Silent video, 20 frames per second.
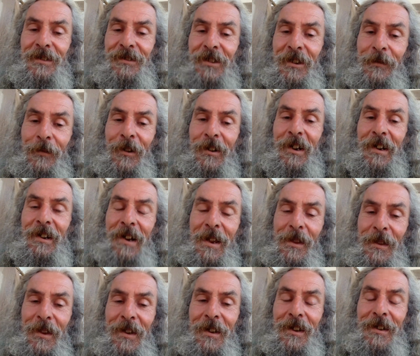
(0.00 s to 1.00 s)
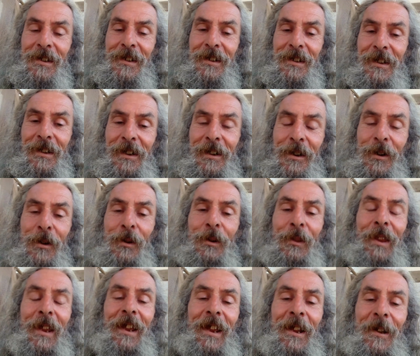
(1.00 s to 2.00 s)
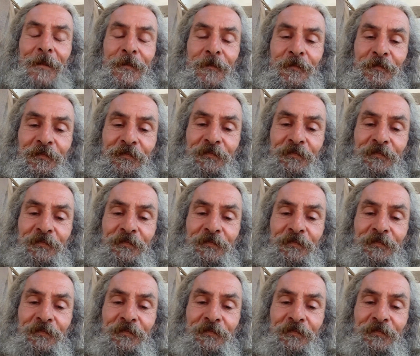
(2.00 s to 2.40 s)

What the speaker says: So you've got another clue there.